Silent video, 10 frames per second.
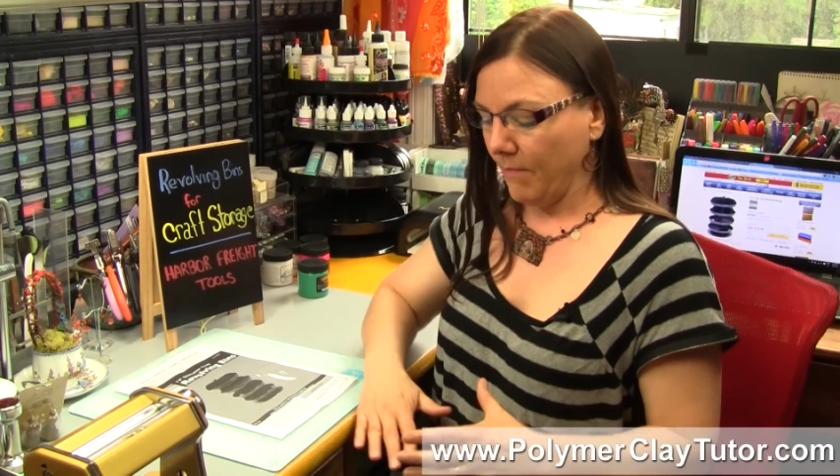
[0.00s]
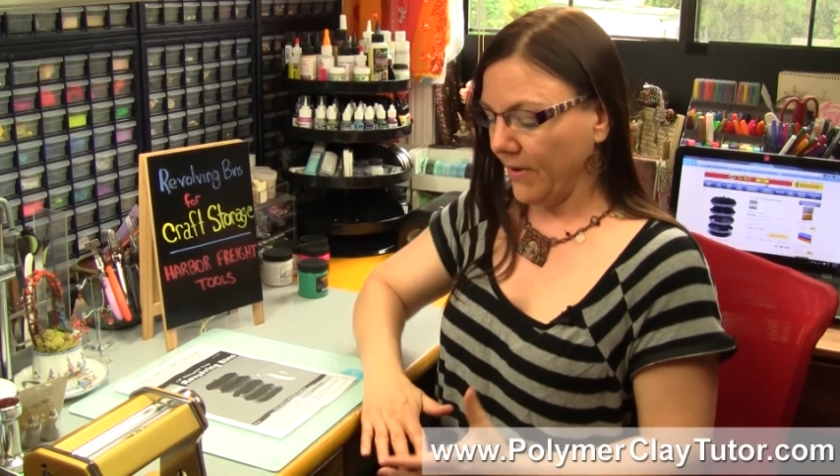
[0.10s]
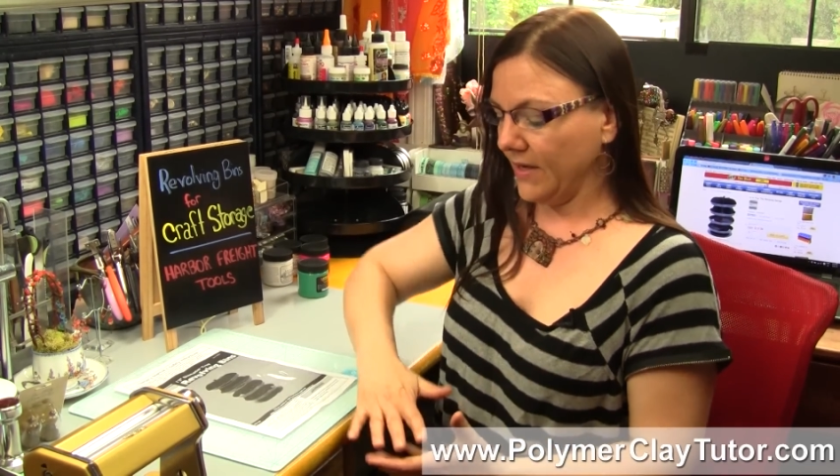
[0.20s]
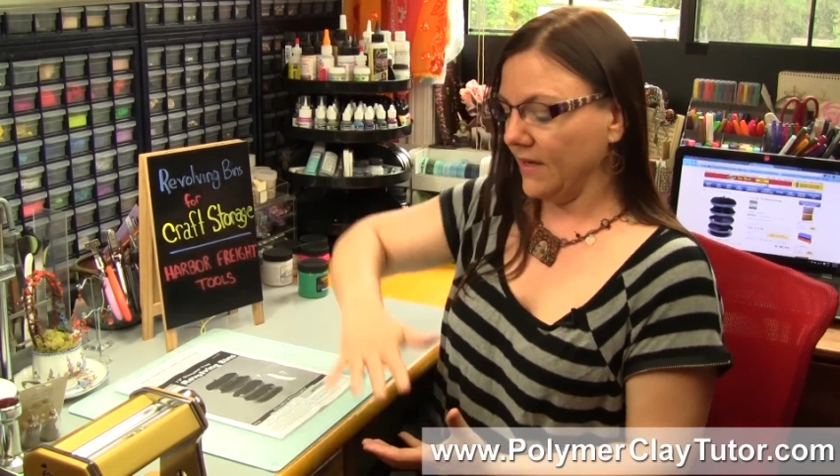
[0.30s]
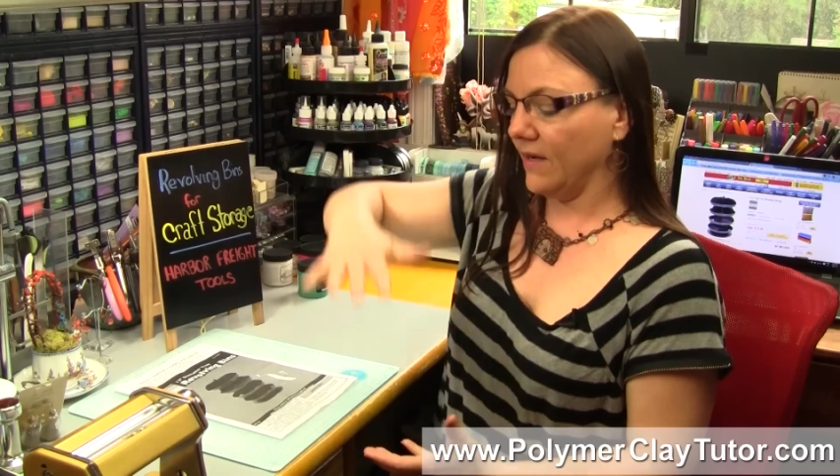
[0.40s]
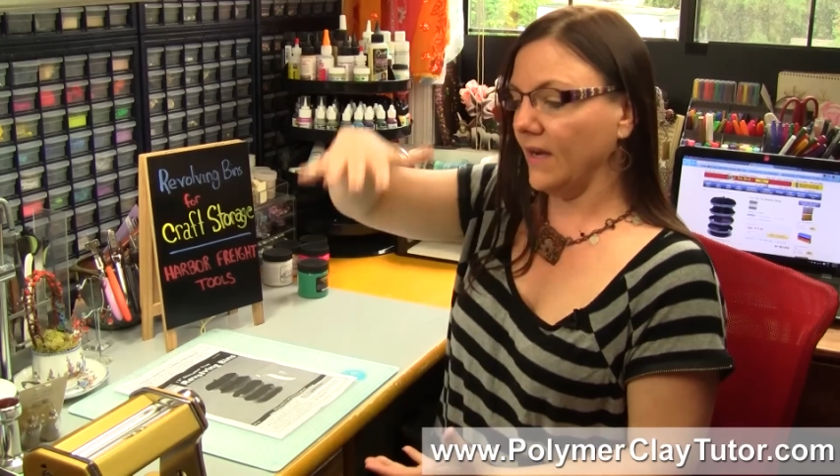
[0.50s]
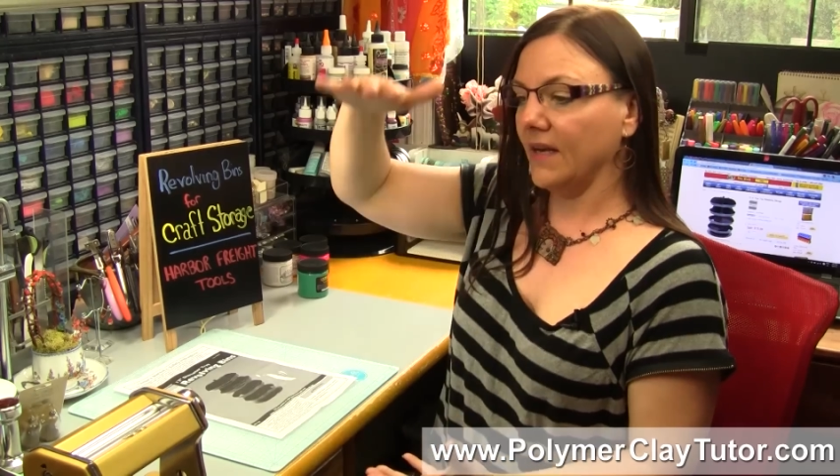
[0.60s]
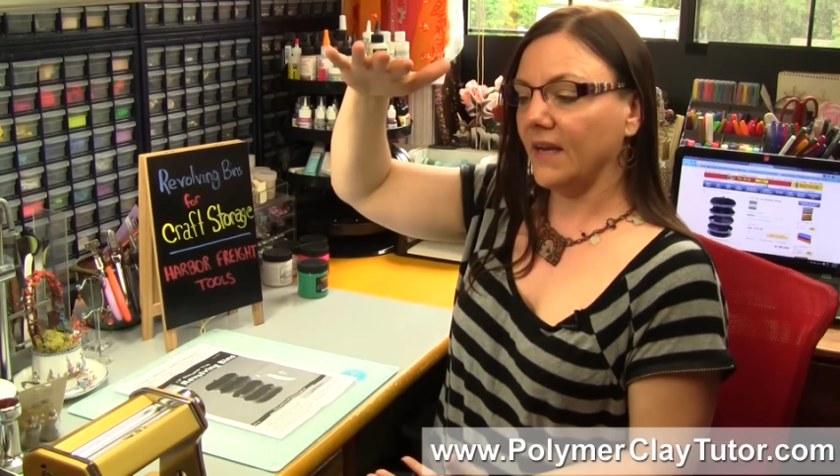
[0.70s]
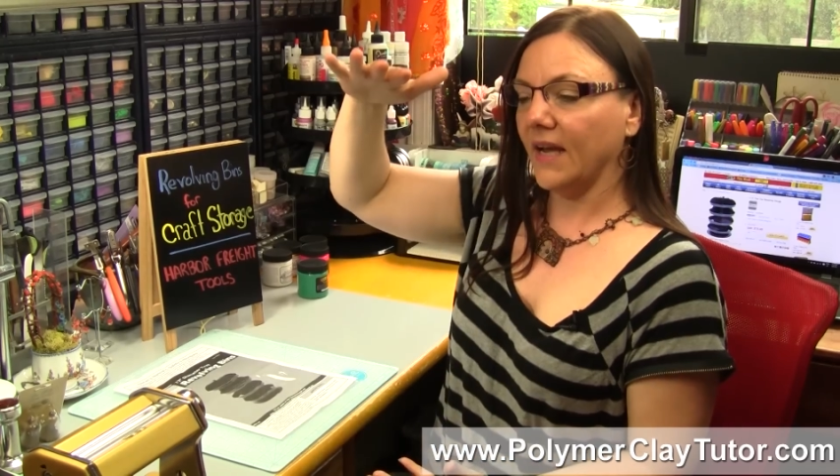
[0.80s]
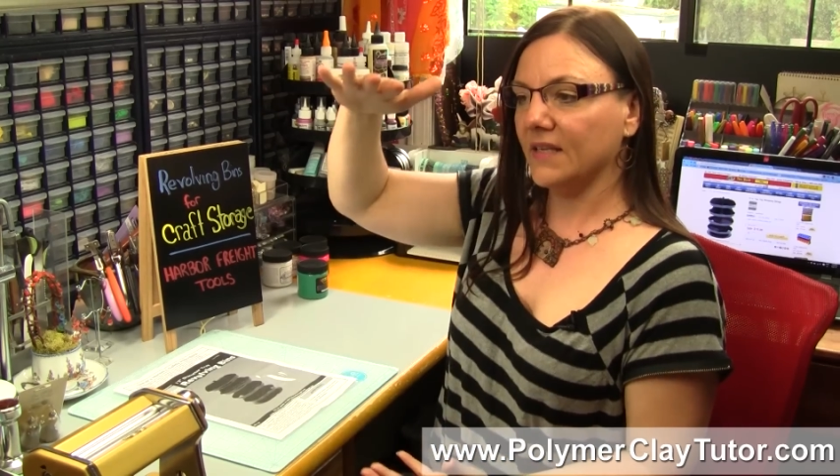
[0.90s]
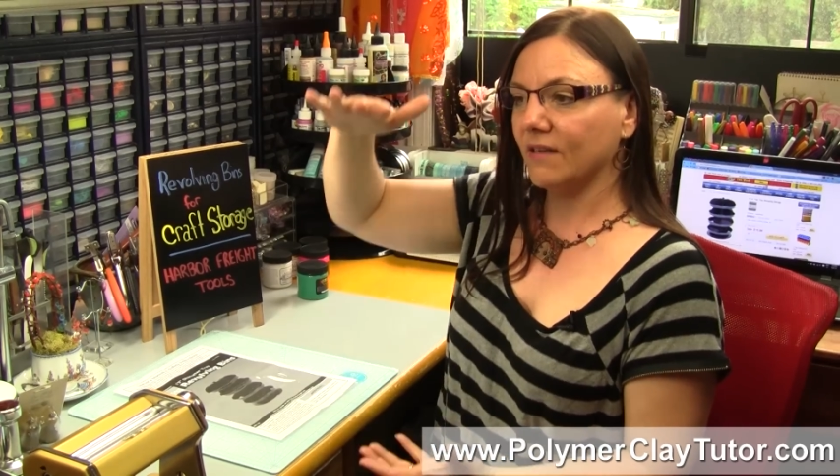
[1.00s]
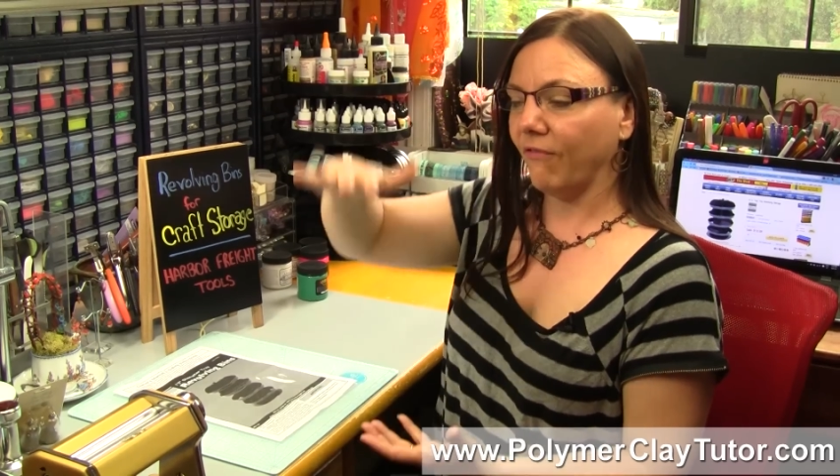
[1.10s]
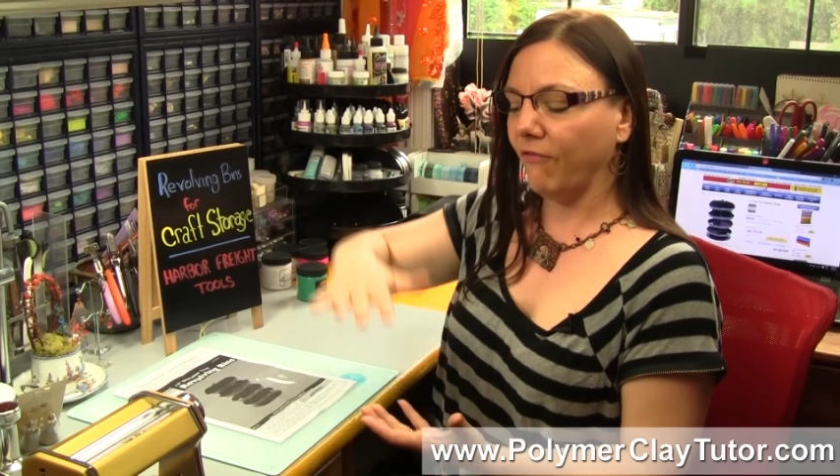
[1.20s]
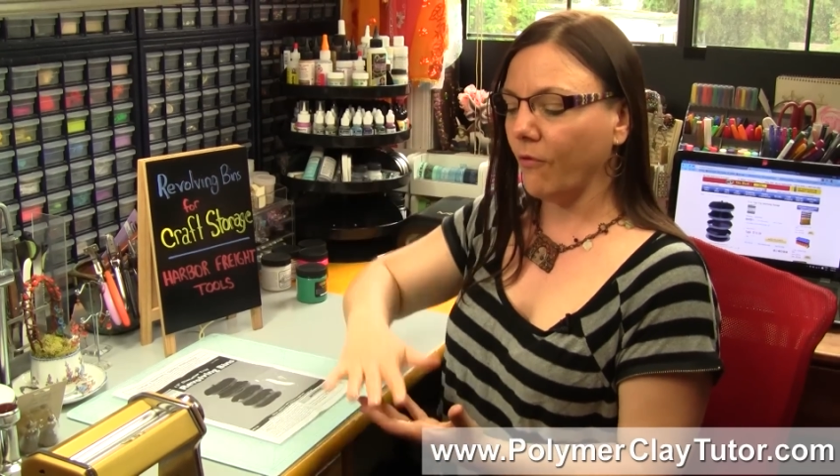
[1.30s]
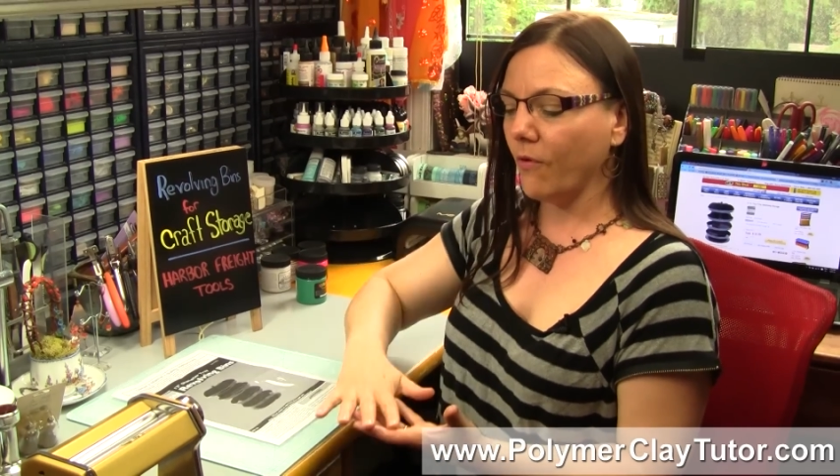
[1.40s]
but it, it gets
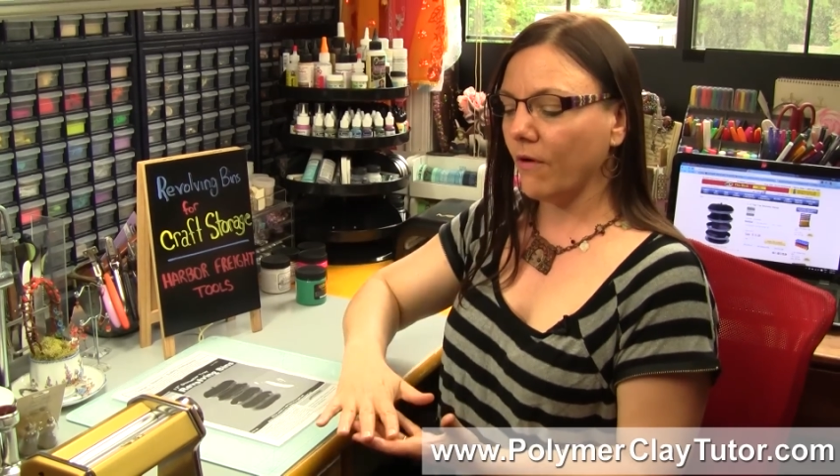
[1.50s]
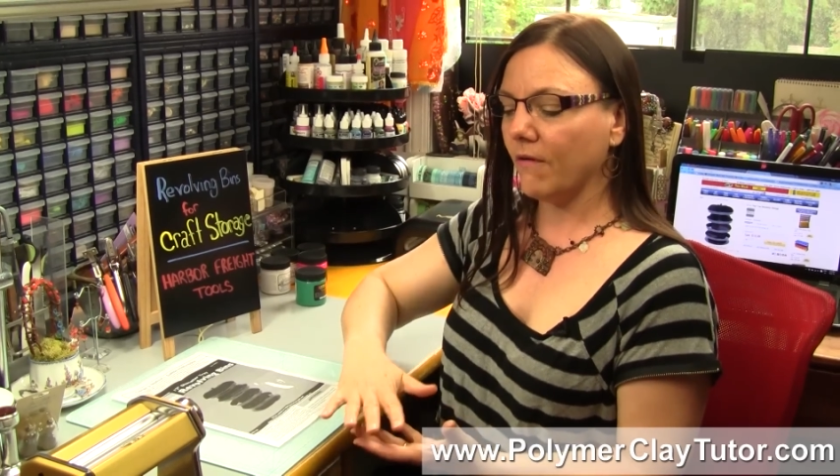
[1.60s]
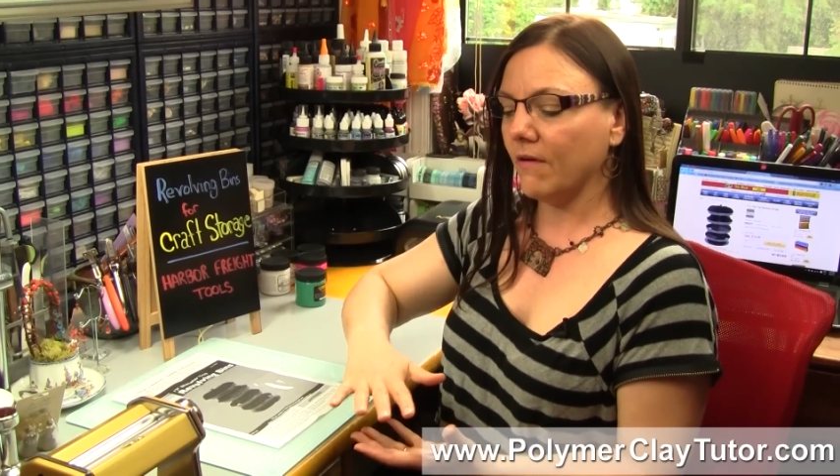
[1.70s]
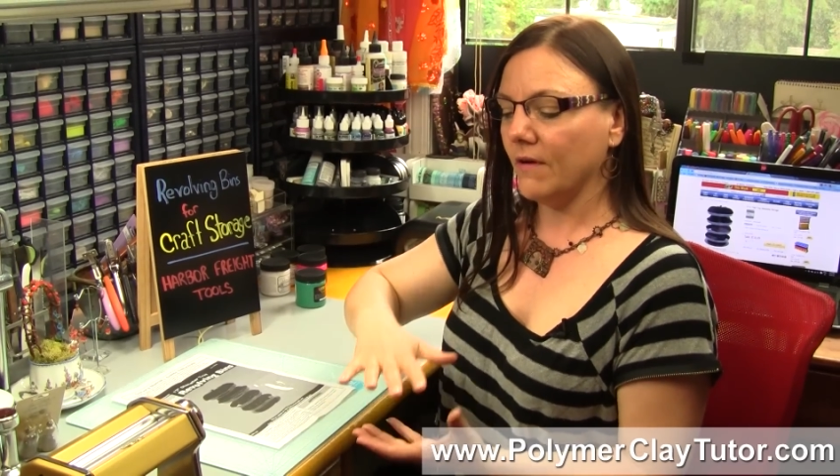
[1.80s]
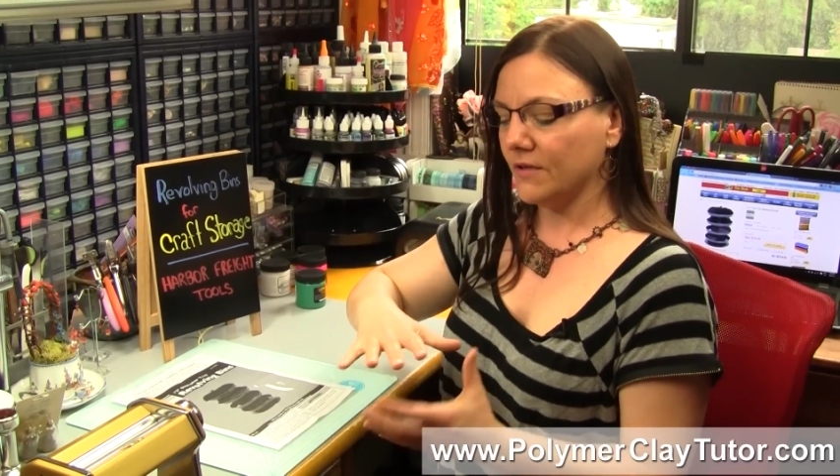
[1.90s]
four